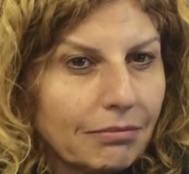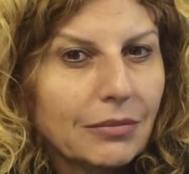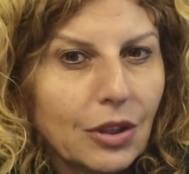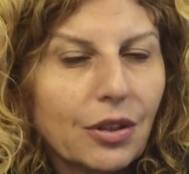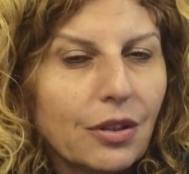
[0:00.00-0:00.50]

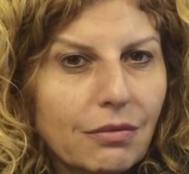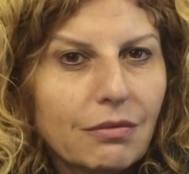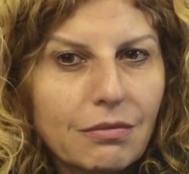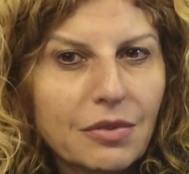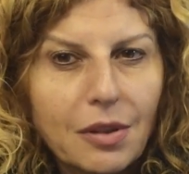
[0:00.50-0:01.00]
And,
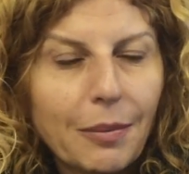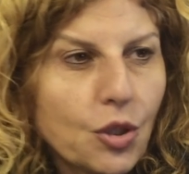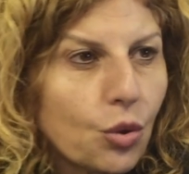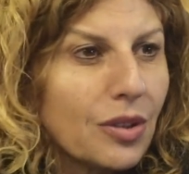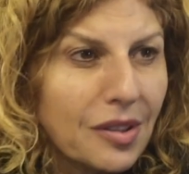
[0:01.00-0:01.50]
so
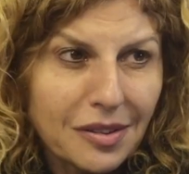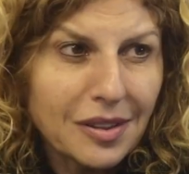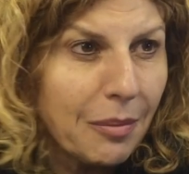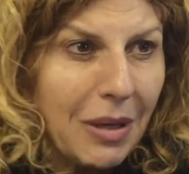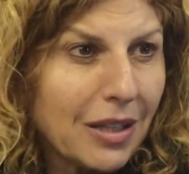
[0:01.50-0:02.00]
much goodness
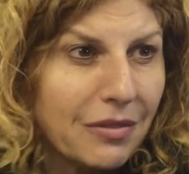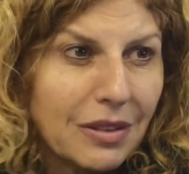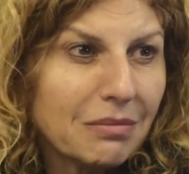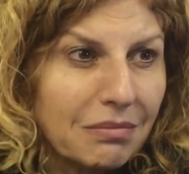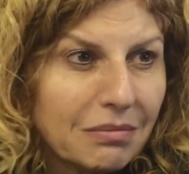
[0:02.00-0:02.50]
has come out of
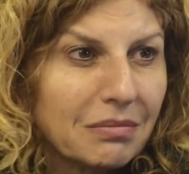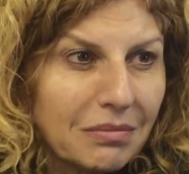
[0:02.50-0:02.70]
it.